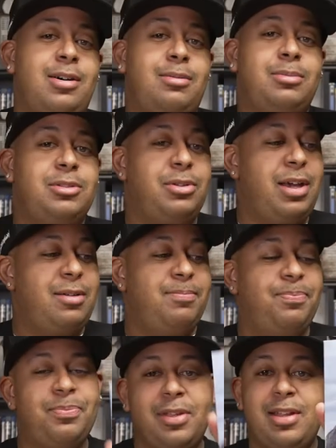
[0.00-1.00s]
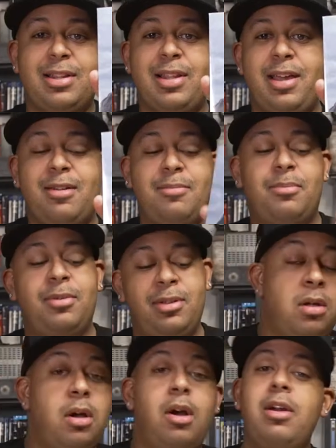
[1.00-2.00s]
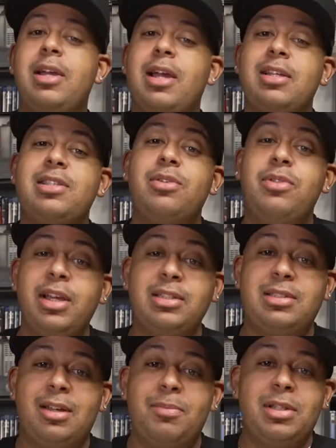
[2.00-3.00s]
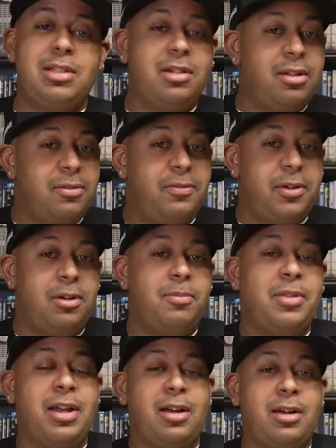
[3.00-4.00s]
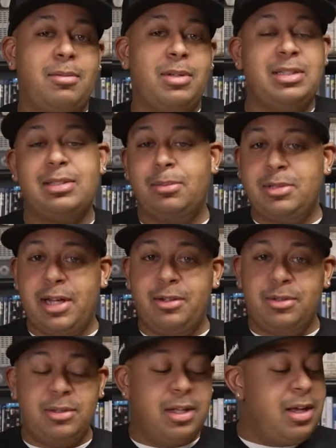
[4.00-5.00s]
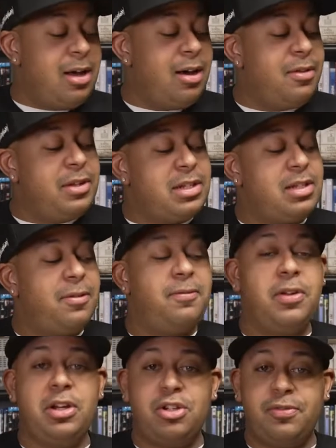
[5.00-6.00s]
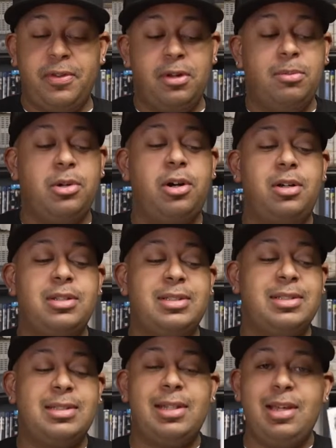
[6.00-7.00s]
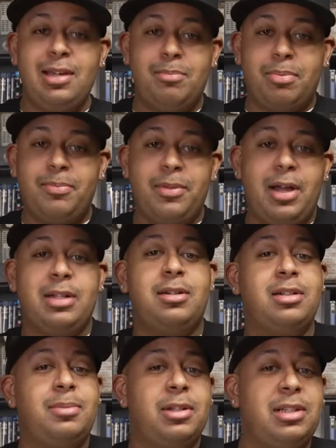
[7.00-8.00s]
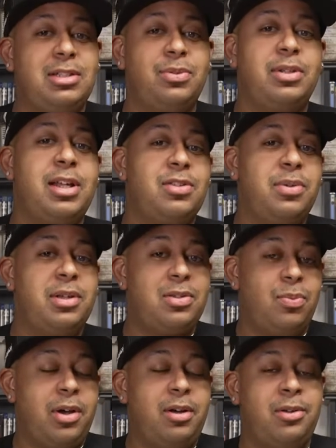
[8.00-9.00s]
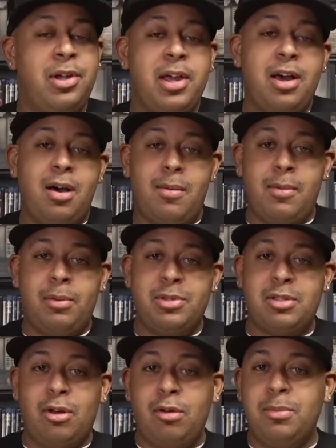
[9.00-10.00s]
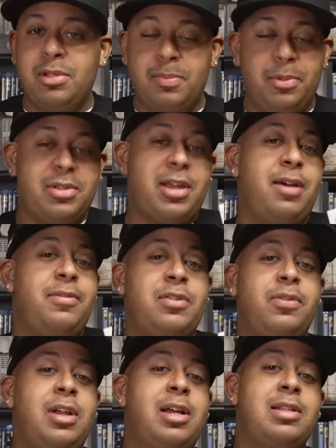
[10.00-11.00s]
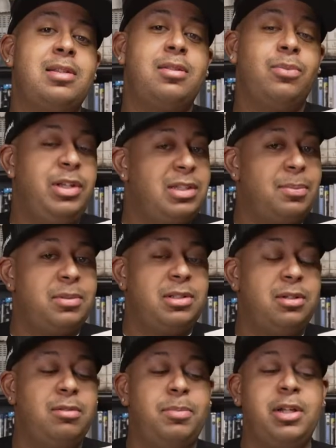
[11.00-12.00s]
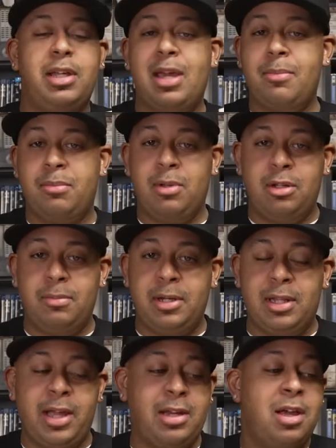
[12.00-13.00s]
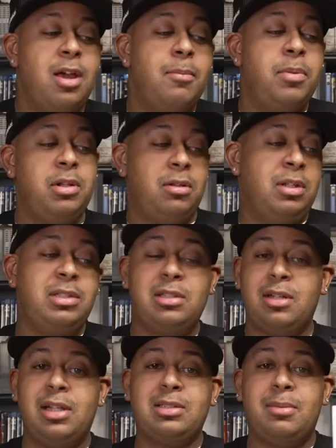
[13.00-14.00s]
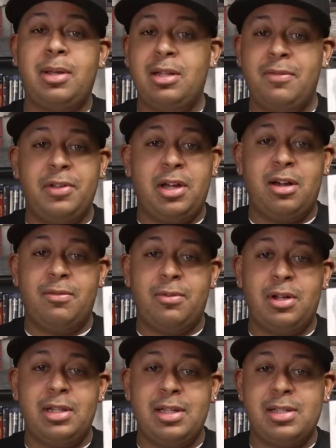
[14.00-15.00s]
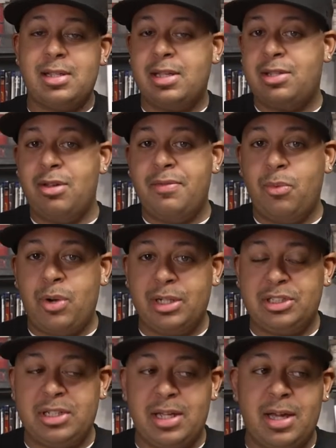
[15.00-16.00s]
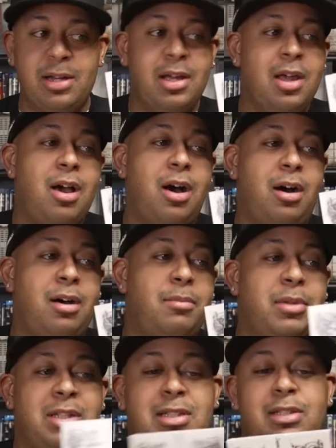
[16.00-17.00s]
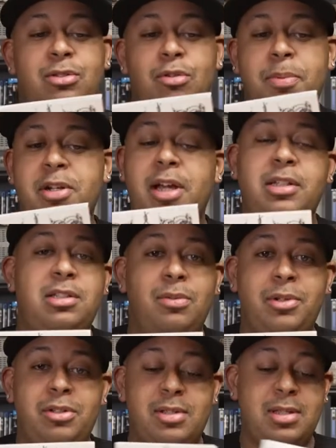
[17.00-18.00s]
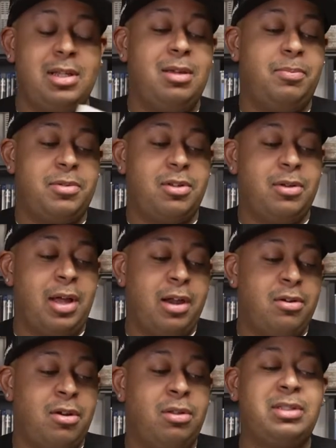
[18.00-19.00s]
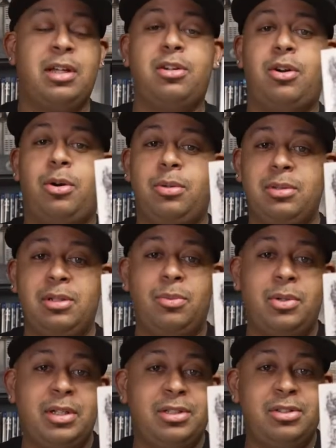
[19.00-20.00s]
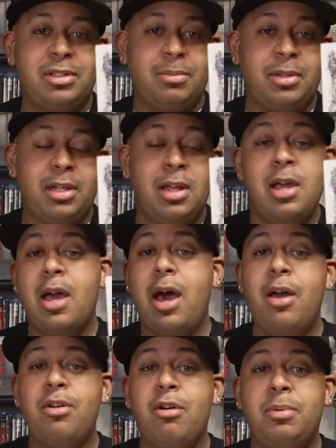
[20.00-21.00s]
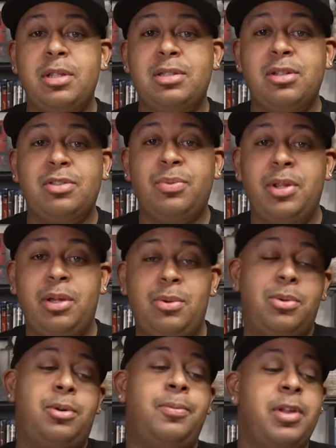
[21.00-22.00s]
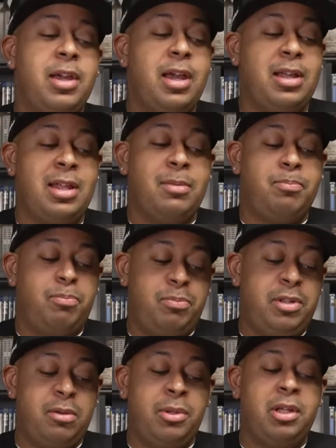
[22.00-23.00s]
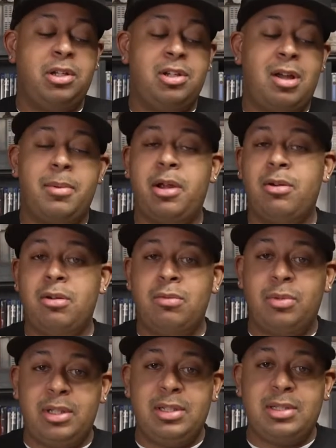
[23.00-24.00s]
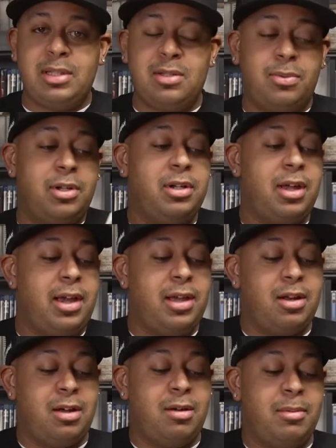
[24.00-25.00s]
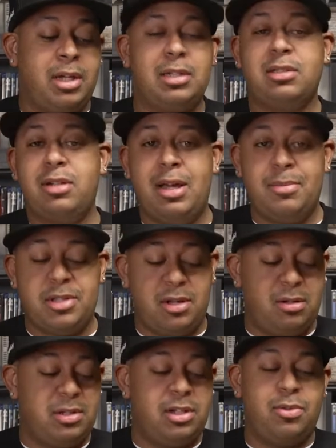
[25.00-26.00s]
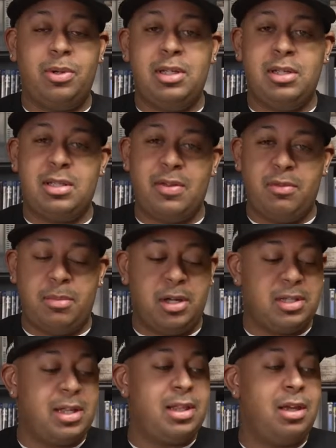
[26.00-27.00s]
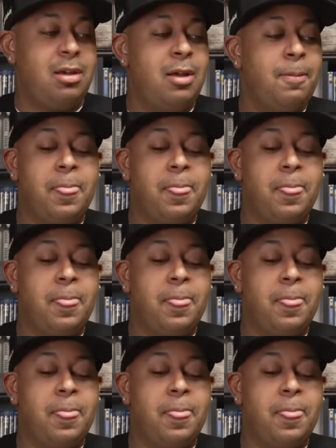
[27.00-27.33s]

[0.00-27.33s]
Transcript: So yeah, Lamb. Alright guys, so next up is another film that is subtitled. This is a Finnish film called Sleep. I talked about this one last week as well. I was almost supposed to have this for last week's episode, but it came a little bit late. But this is awesome. I love the cover on this. I still haven't watched it yet. It says, "Who protects you when you sleep?" So I don't know, it looks like a cult in the woods or something. I don't know, but this looks really cool. And they did a really good job. Arrow released this one, and I got this on Amazon. It's like 27 bucks, I think.